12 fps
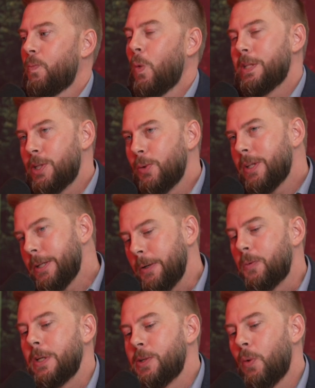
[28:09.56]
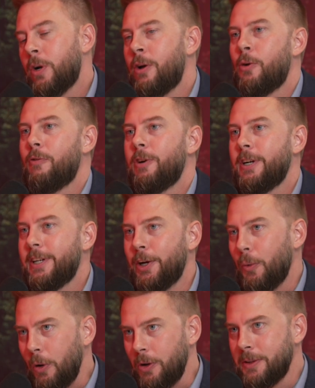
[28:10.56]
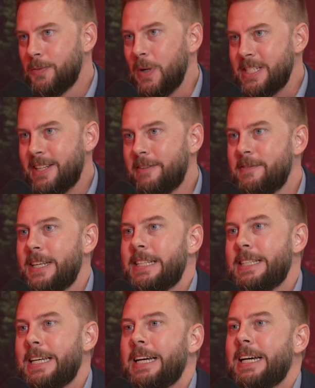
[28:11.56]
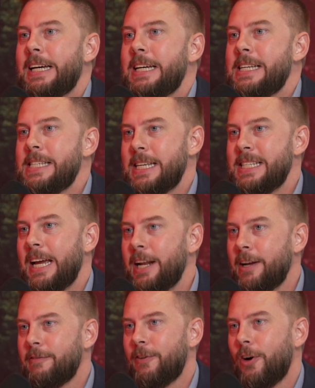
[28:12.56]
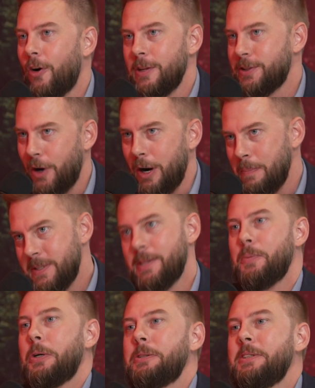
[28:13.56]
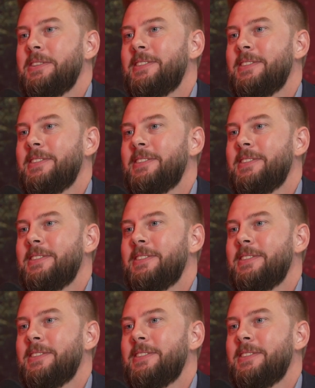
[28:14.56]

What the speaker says: What's new with you? What's going on over in your world? What's stuff that is exciting for all the startups in the world?